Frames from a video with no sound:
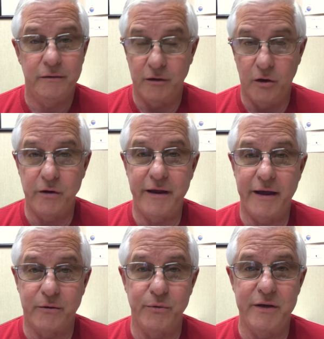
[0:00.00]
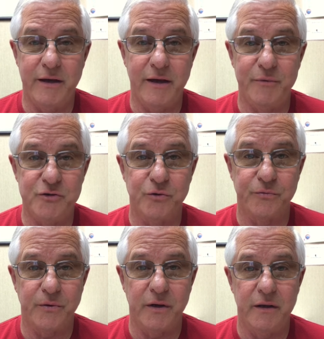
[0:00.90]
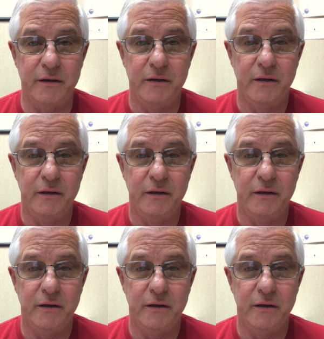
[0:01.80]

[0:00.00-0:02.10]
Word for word: cardiac rehab is your friend.